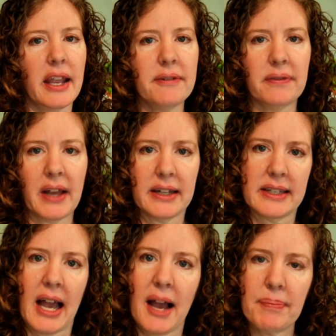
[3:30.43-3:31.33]
if
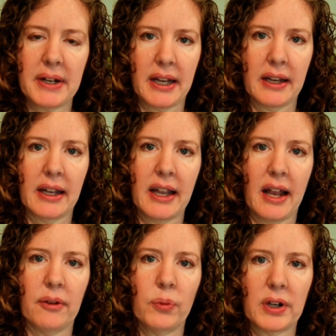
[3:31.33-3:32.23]
that's happening,
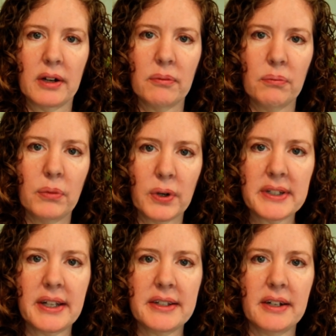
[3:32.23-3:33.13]
again, we're more
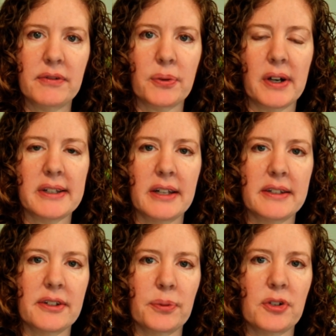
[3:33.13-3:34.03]
sensitive to our senses,